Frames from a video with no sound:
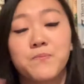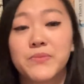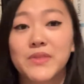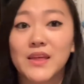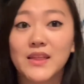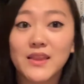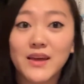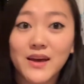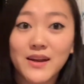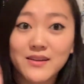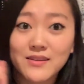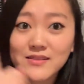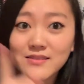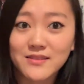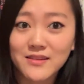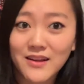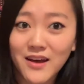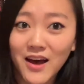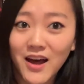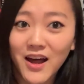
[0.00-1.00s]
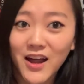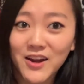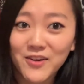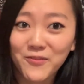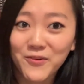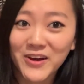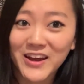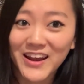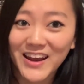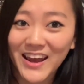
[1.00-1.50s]
And that is not
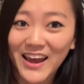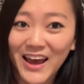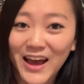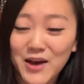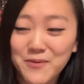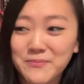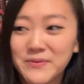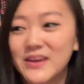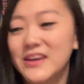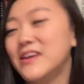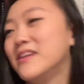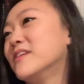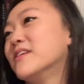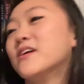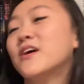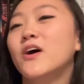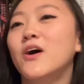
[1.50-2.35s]
what happened.